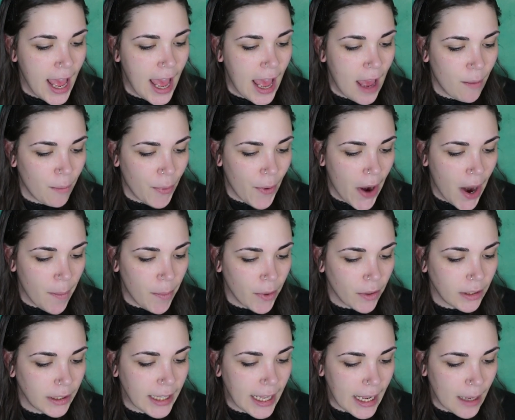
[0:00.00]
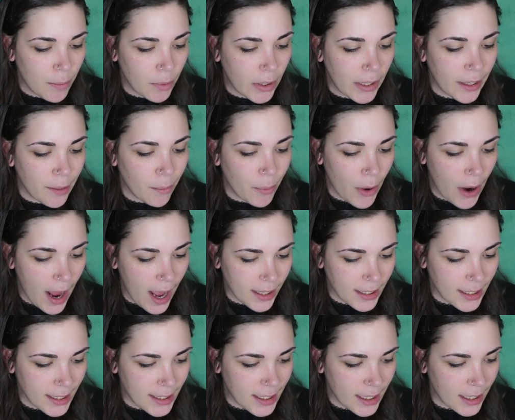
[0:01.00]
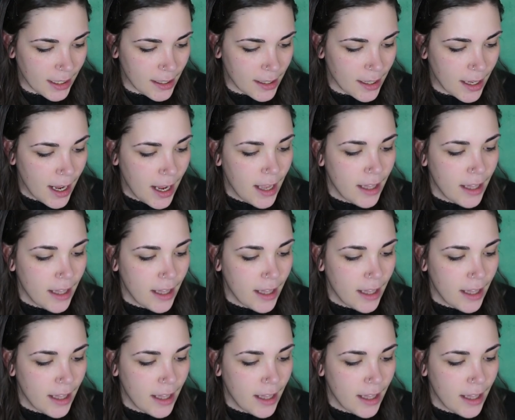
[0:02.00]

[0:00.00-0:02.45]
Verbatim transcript: and proper labeling practices.